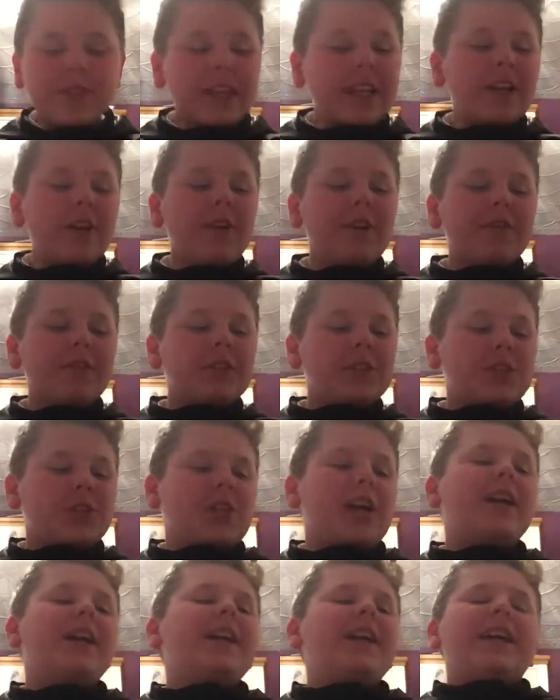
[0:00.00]
They're not even
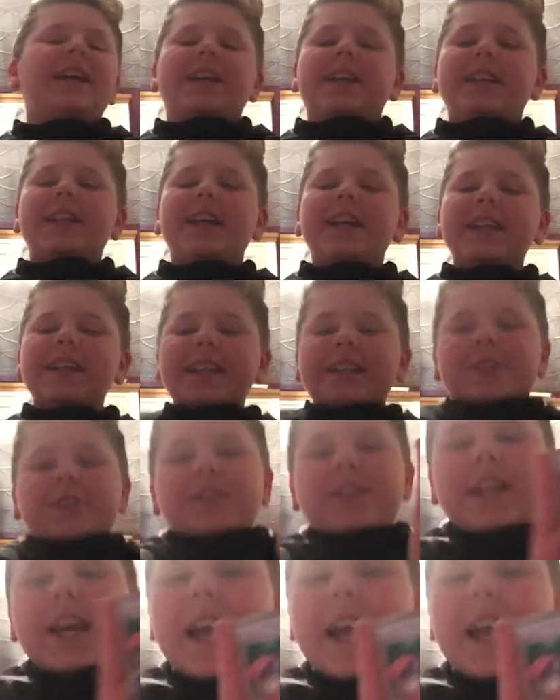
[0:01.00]
shiny. Like this.